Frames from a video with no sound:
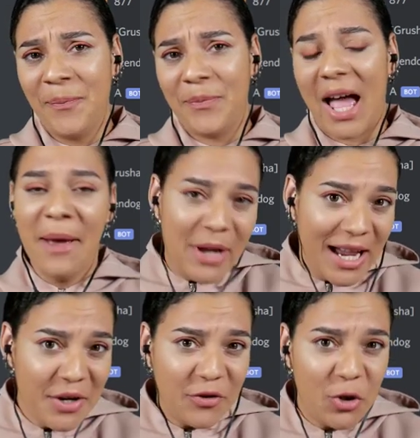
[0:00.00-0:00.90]
I'm
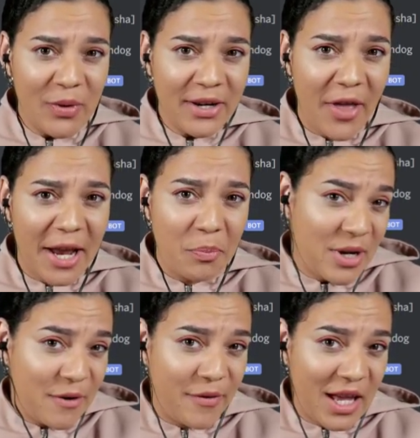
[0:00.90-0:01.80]
kind of doing like a bit
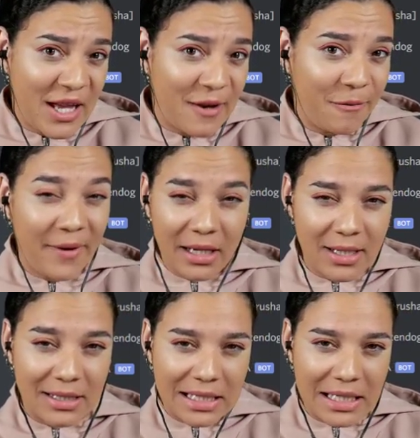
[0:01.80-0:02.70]
of a
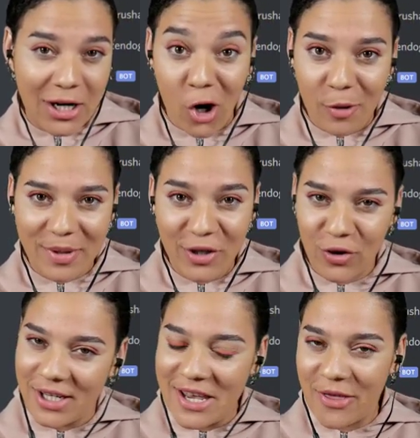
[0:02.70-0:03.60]
fantasy
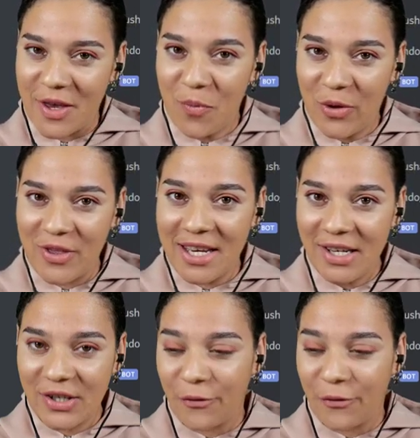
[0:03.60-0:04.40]
RPG theme with these.